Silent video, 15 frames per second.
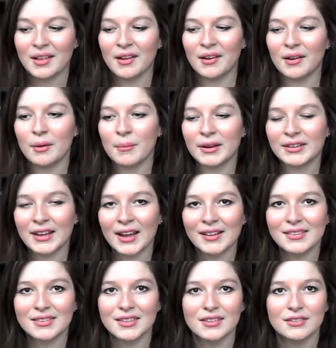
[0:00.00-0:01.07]
My
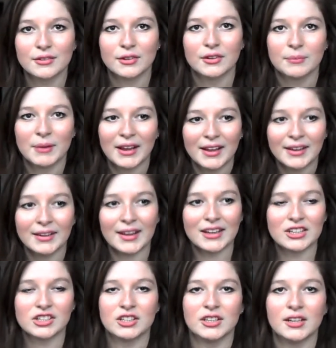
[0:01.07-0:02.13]
dad's sister, my aunt,
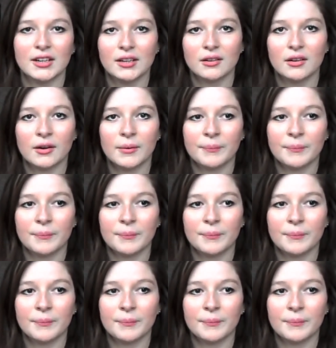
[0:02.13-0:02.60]
actually